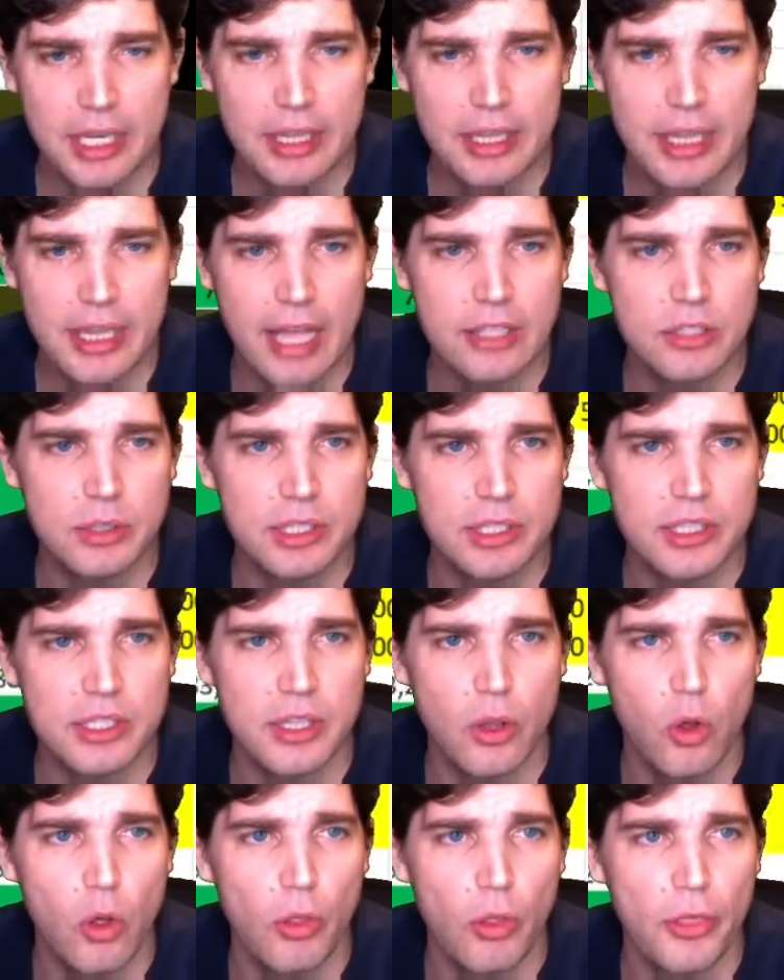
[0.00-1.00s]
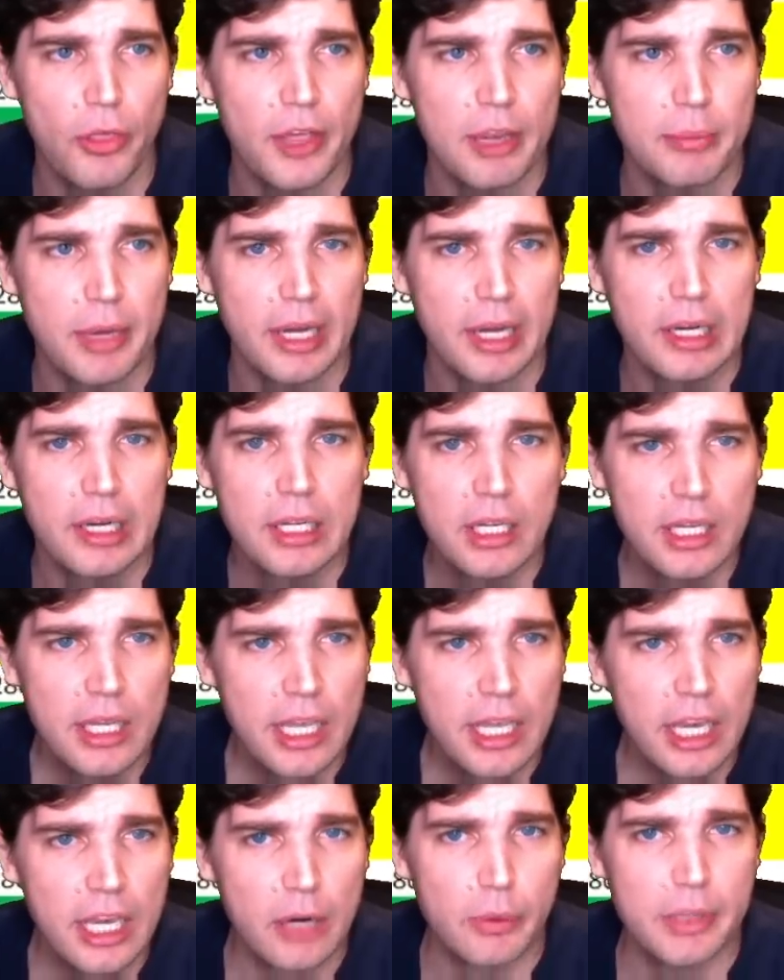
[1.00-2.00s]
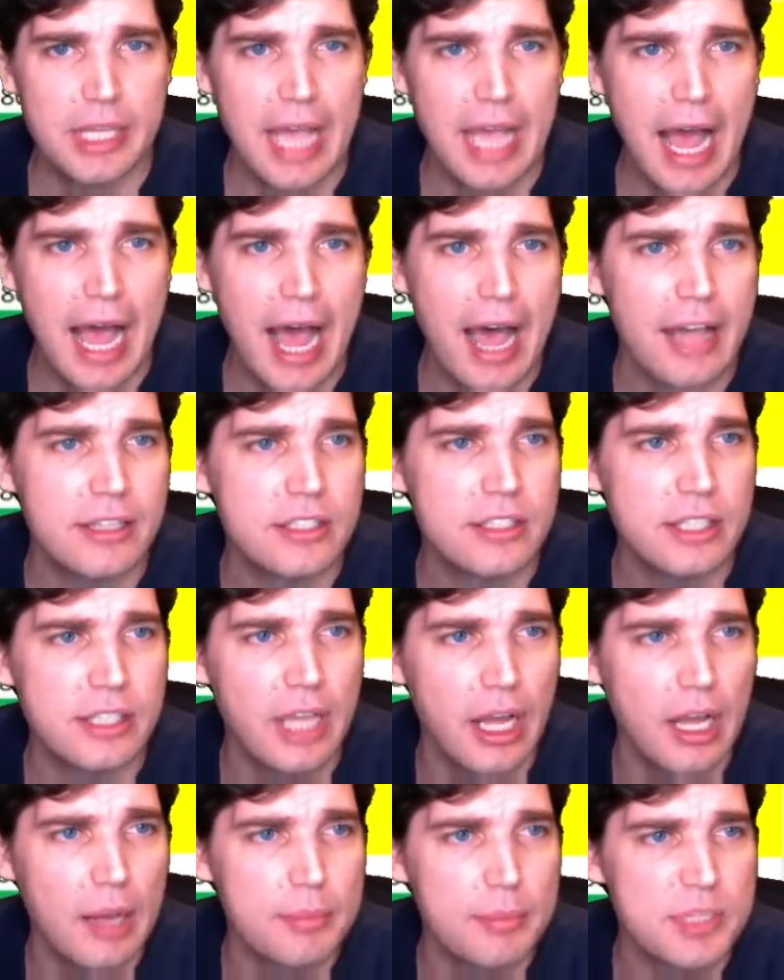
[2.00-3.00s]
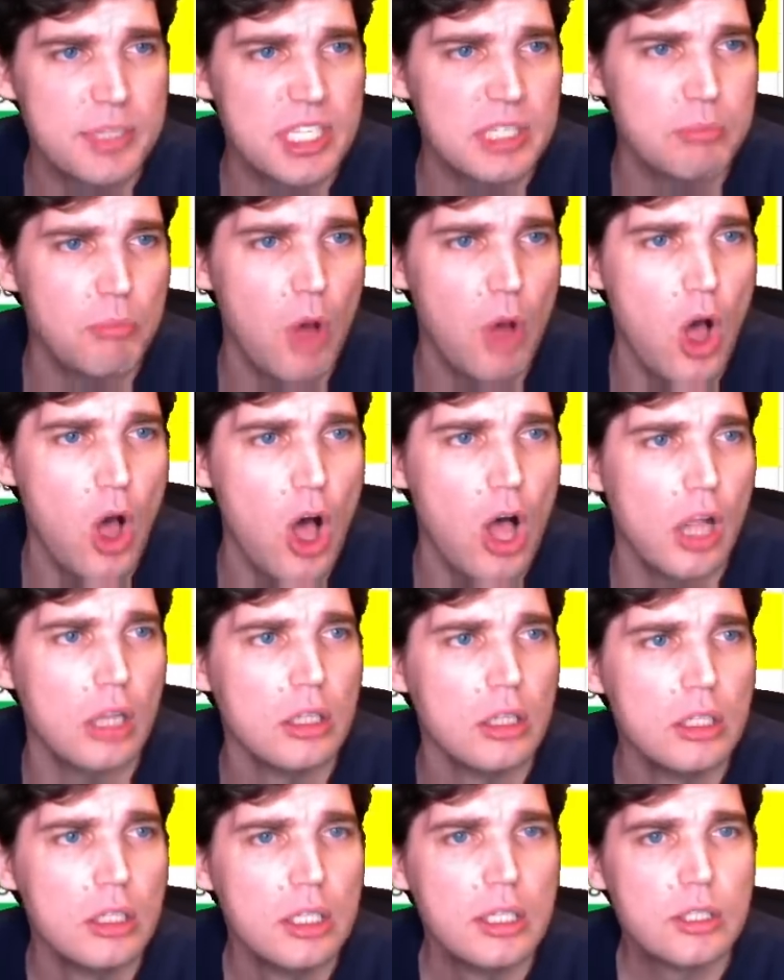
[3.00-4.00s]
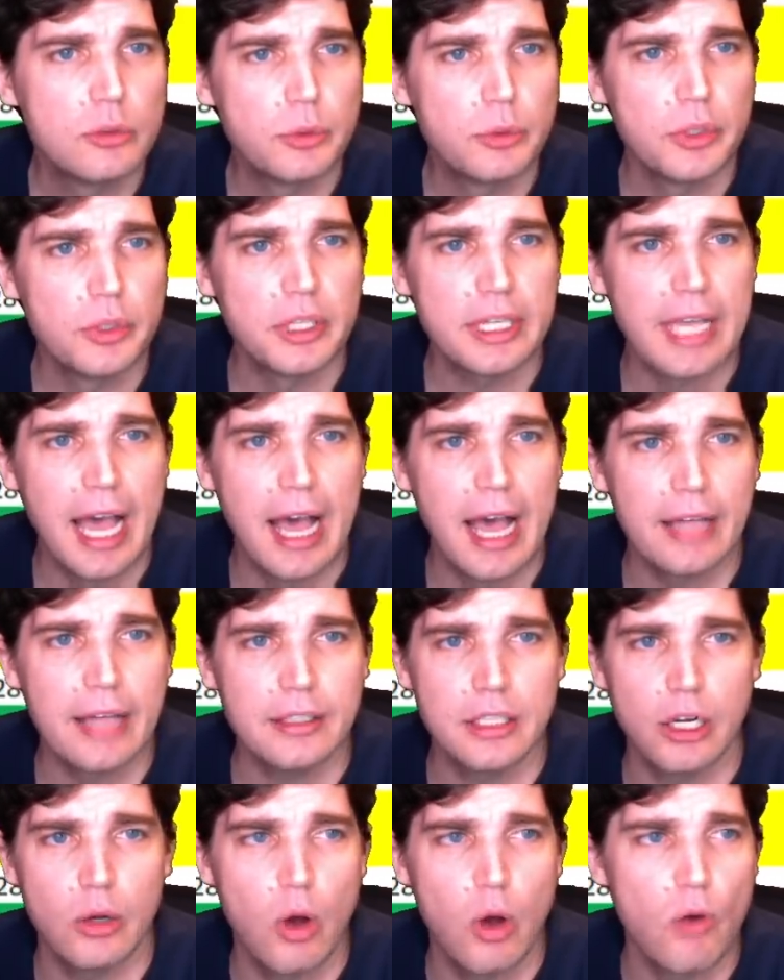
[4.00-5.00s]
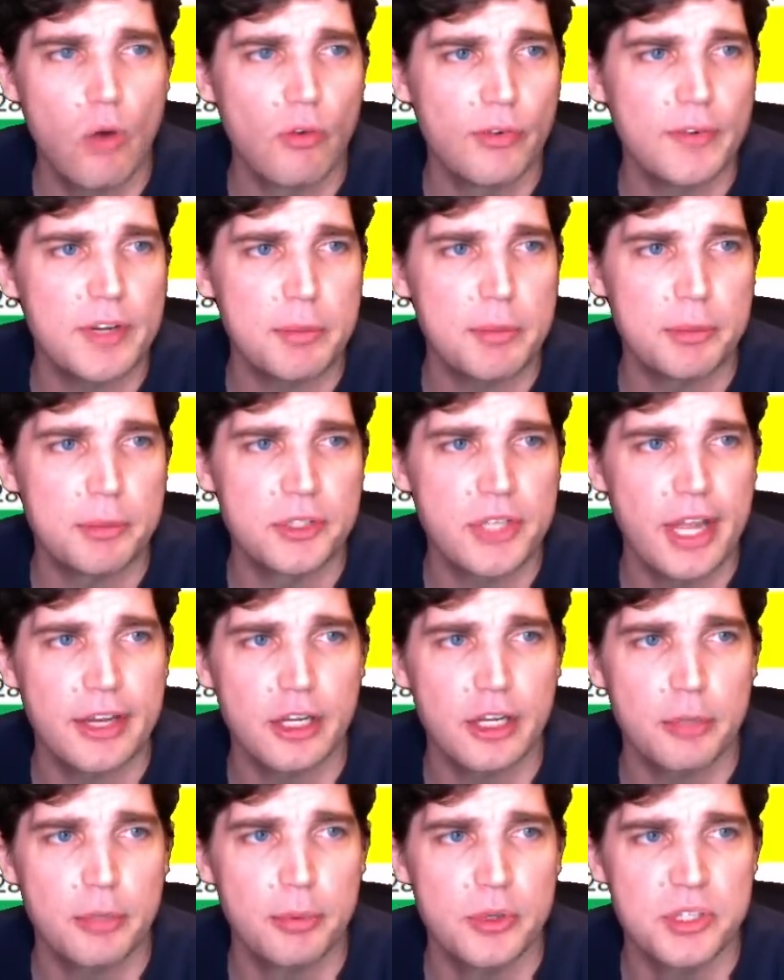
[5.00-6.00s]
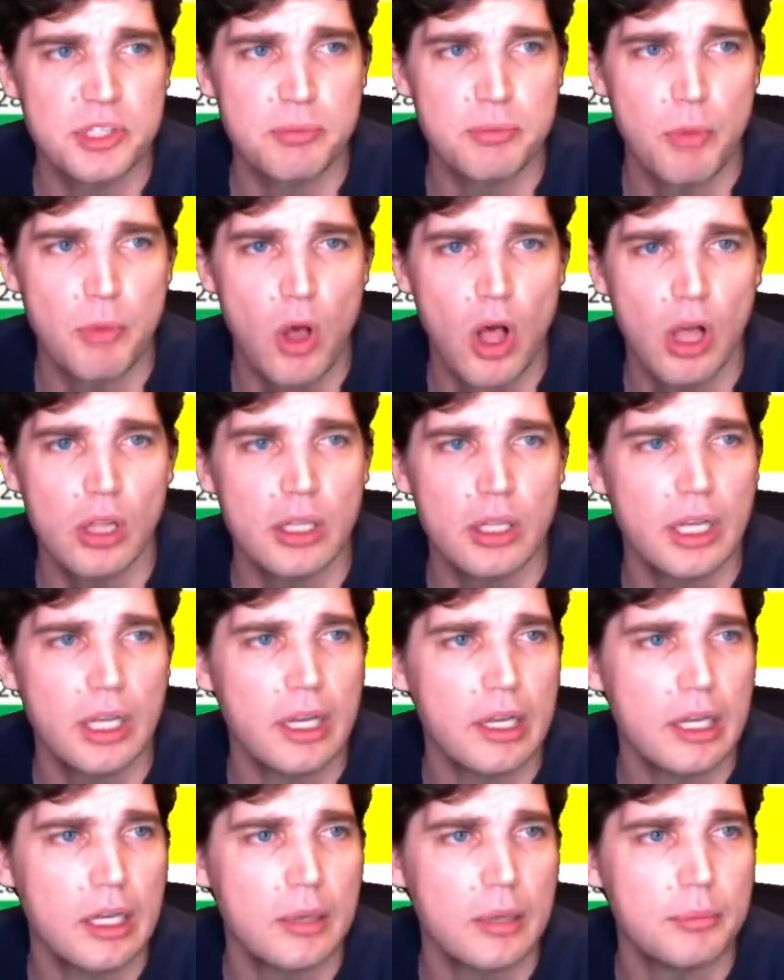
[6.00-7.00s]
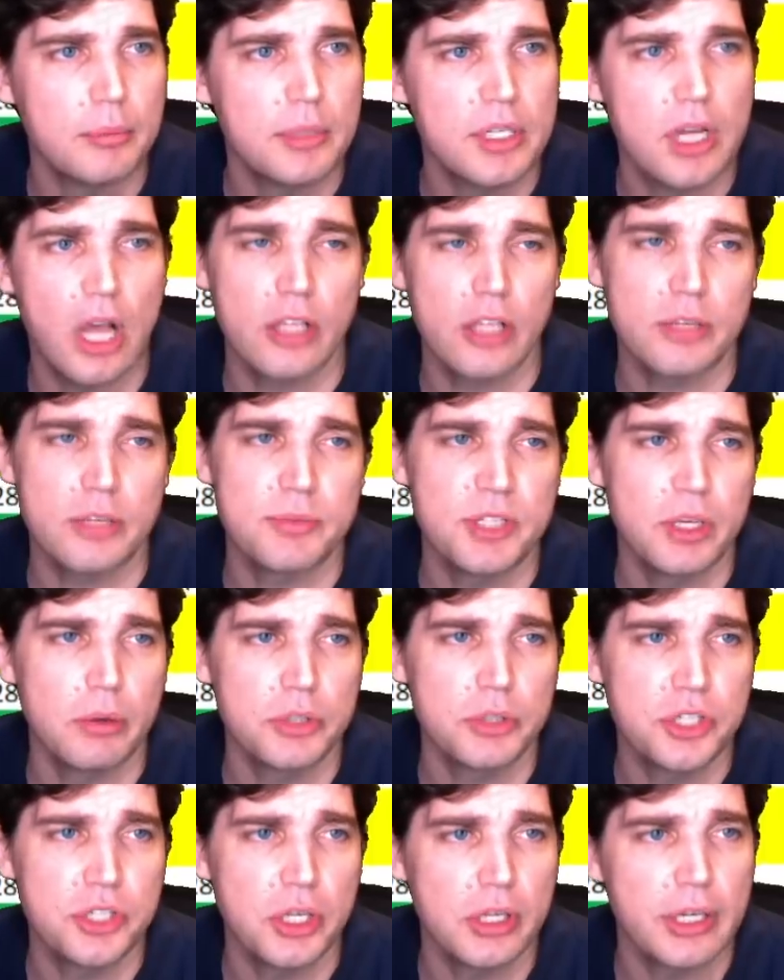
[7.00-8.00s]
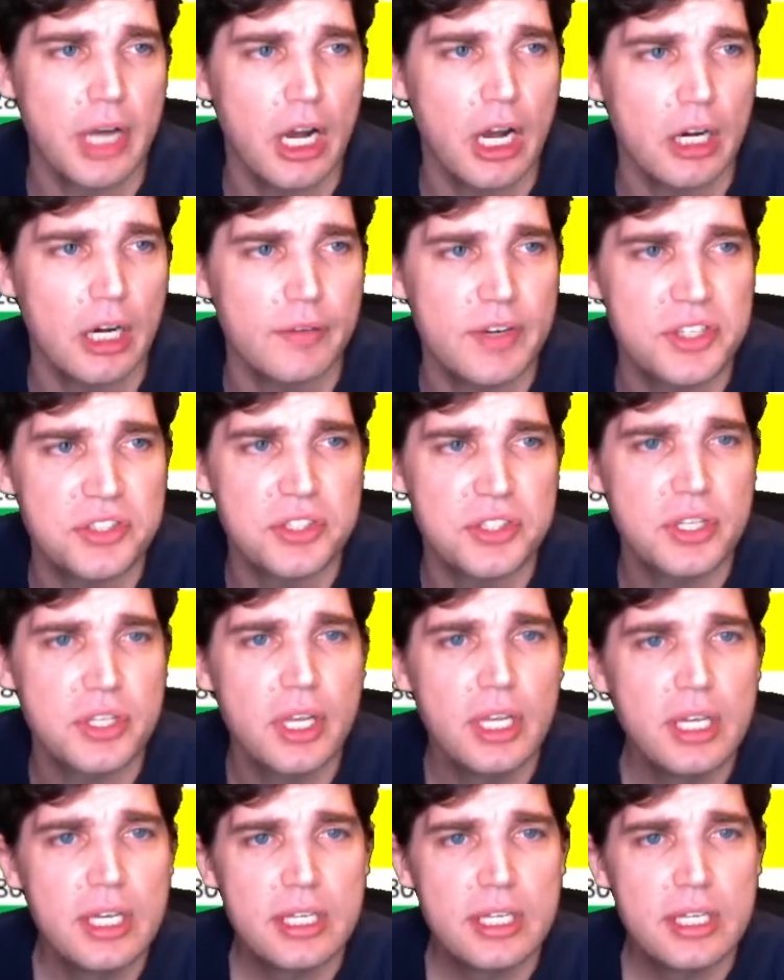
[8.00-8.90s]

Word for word: in that so you can see the whole thing. But here were the odds. Um, small really got you know over 50%. You can pull small. Um, he called them zero chill and harvests.